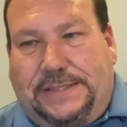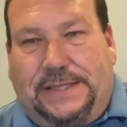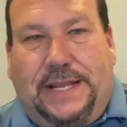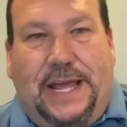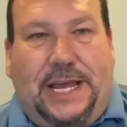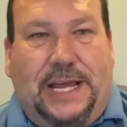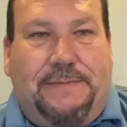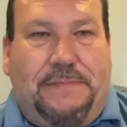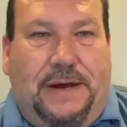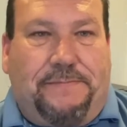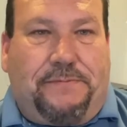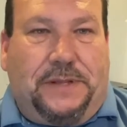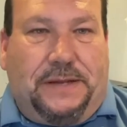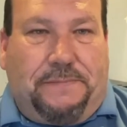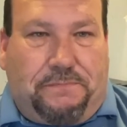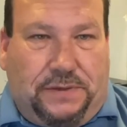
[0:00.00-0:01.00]
and they come up
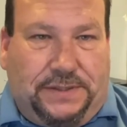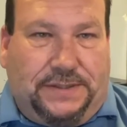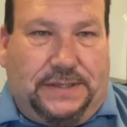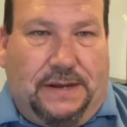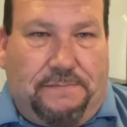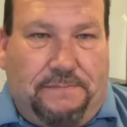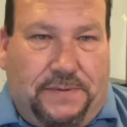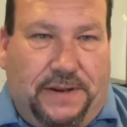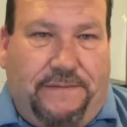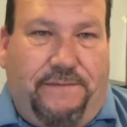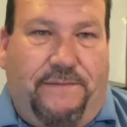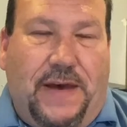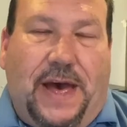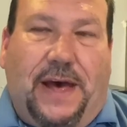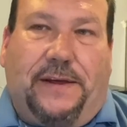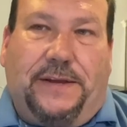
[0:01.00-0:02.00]
with a presumptive
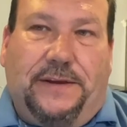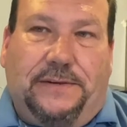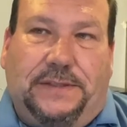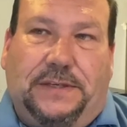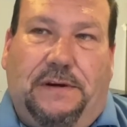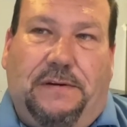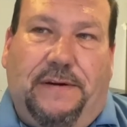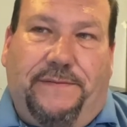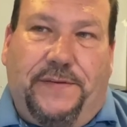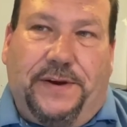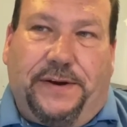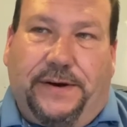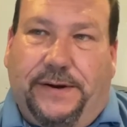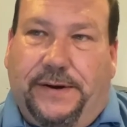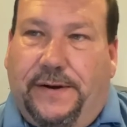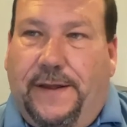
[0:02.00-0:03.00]
value. So if
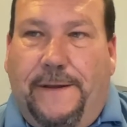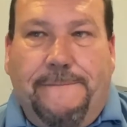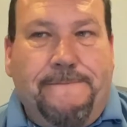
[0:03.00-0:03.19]
your